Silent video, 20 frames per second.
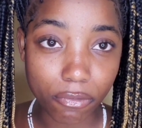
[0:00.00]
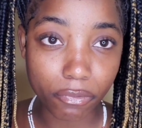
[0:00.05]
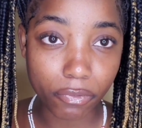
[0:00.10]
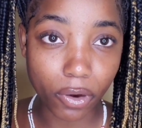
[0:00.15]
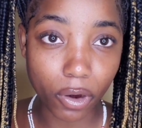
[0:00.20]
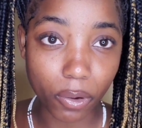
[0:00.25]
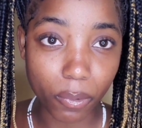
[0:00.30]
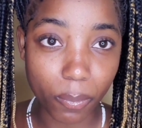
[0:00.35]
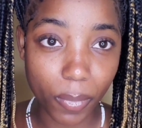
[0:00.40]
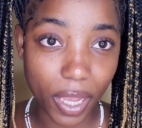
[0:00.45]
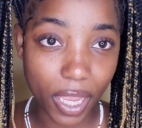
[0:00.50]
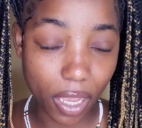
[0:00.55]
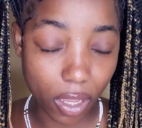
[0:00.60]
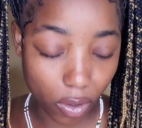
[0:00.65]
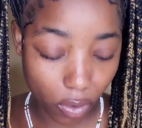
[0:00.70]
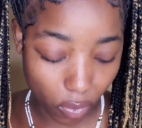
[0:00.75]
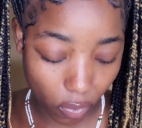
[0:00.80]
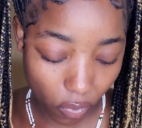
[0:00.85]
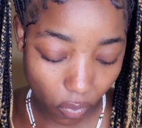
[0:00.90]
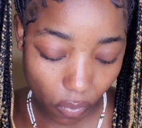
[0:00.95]
from my
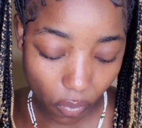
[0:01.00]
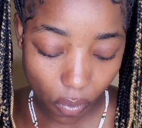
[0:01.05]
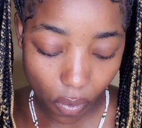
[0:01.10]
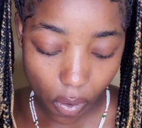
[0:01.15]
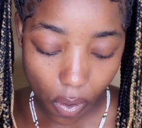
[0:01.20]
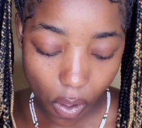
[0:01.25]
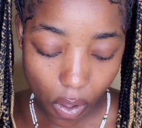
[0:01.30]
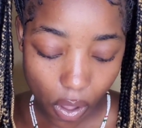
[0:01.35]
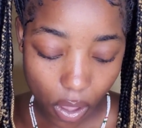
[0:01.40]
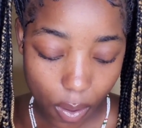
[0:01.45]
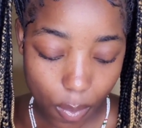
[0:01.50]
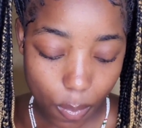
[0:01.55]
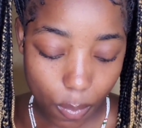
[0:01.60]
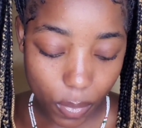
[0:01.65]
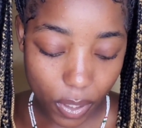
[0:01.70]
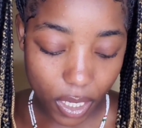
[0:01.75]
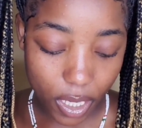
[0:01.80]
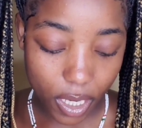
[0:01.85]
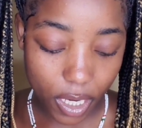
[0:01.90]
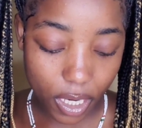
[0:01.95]
uncle
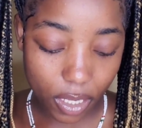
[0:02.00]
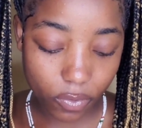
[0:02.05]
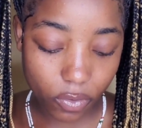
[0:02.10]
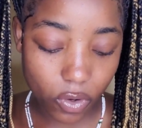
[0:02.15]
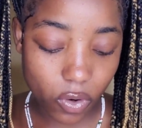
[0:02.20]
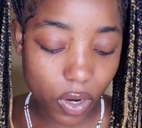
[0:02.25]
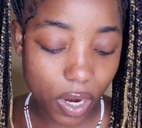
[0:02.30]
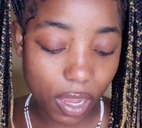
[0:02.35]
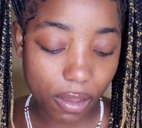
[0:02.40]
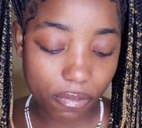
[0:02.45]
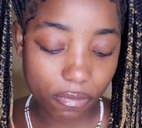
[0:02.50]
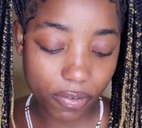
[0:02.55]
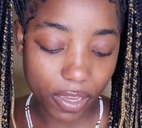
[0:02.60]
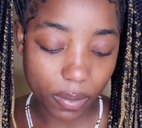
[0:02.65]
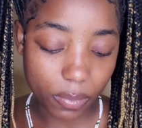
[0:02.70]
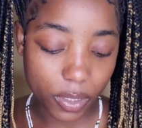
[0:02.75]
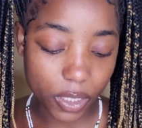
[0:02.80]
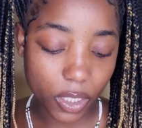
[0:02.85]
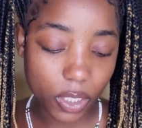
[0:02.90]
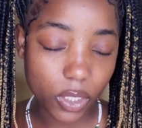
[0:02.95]
but if you don't got
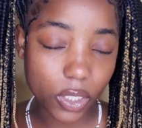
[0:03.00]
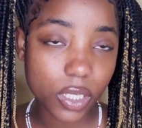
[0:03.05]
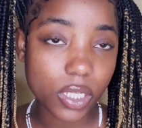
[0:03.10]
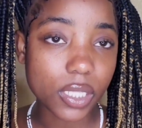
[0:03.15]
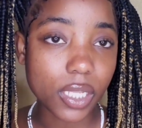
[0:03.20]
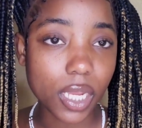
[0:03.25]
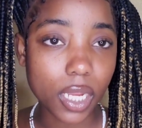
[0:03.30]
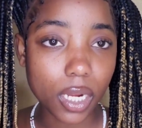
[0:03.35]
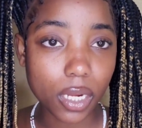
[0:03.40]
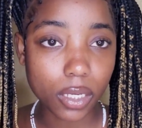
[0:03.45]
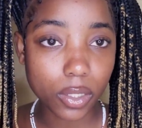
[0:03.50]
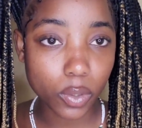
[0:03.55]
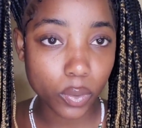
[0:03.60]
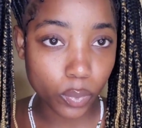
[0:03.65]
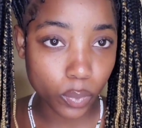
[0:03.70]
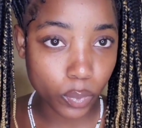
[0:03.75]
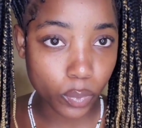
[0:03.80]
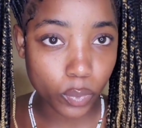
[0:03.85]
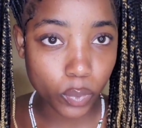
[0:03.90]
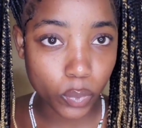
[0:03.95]
family here then
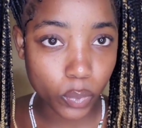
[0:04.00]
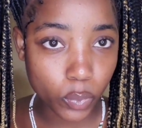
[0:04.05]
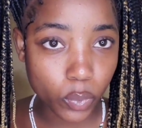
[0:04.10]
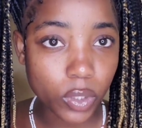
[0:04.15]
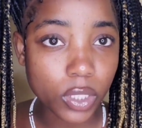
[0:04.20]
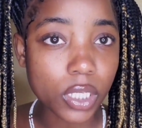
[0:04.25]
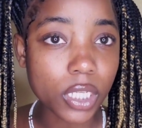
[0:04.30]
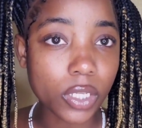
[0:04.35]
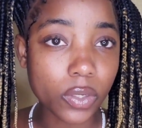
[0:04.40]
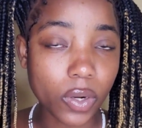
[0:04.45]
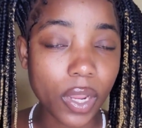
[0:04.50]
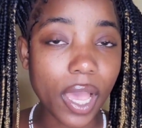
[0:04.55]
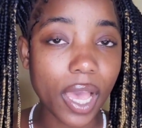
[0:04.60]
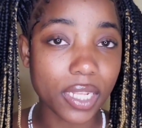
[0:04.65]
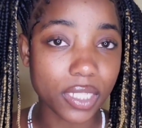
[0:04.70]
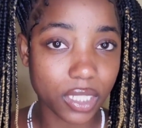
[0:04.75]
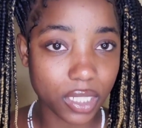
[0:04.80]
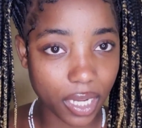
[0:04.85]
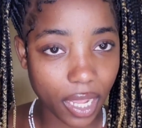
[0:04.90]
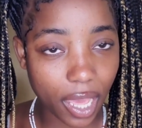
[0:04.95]
you do need to
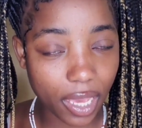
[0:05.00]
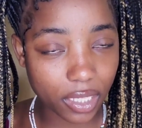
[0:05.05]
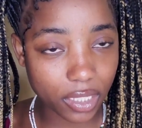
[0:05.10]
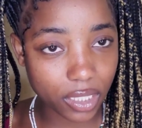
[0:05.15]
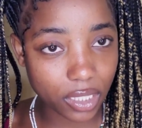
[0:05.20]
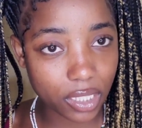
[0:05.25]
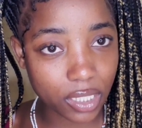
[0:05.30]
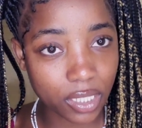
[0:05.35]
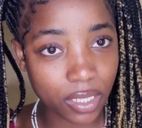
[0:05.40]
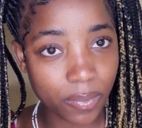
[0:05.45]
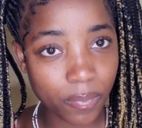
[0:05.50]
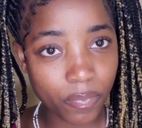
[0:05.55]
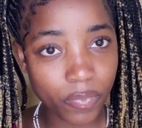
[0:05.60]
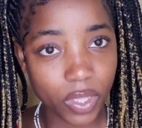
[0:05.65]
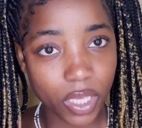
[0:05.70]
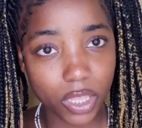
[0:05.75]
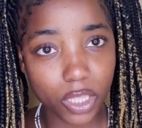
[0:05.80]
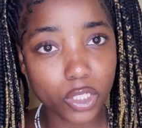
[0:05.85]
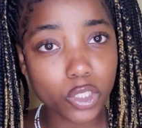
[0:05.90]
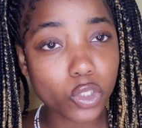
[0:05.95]
catch a taxi
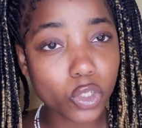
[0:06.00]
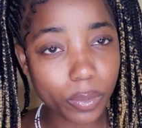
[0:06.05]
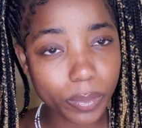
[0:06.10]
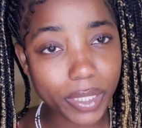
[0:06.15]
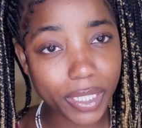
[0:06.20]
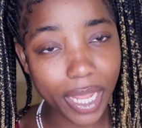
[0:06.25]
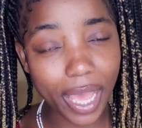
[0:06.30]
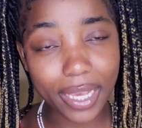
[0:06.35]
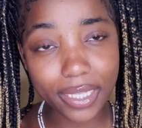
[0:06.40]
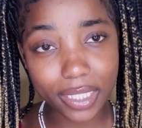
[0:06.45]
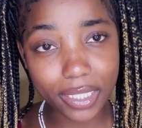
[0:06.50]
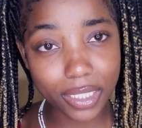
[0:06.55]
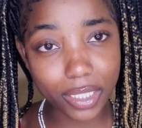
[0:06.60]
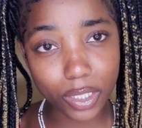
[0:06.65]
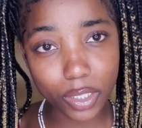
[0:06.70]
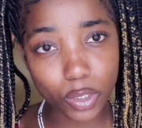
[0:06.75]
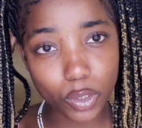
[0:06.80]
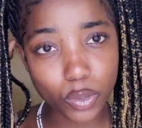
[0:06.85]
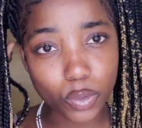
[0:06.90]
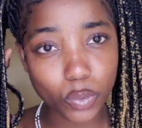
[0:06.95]
there's normally taxis
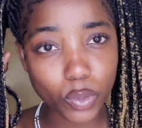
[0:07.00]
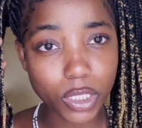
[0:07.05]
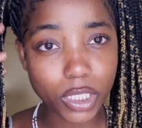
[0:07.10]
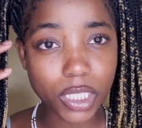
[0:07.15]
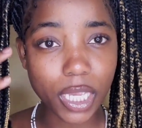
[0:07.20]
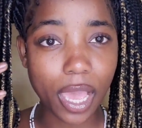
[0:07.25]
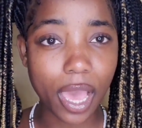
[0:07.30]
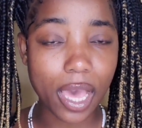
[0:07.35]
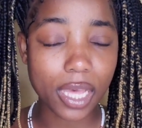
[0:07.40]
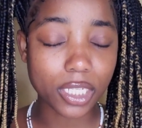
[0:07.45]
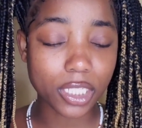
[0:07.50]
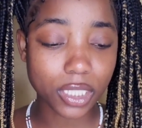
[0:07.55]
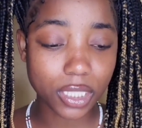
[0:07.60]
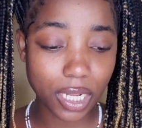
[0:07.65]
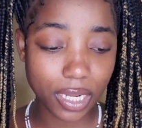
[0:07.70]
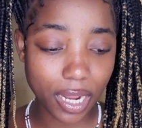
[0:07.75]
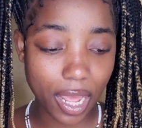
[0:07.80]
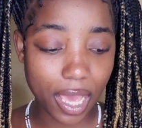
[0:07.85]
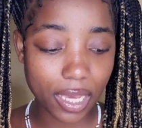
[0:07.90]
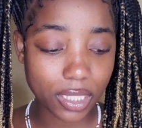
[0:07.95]
there so just catch the
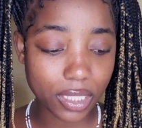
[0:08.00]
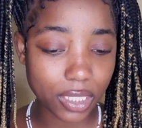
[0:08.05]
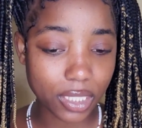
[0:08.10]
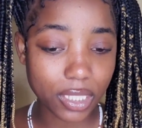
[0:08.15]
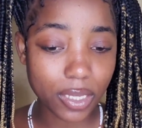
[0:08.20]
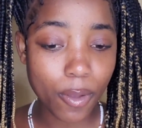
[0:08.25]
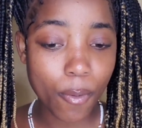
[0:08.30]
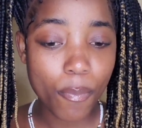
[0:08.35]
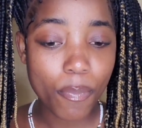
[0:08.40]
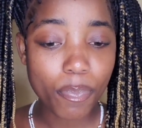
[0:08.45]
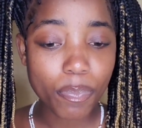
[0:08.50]
taxi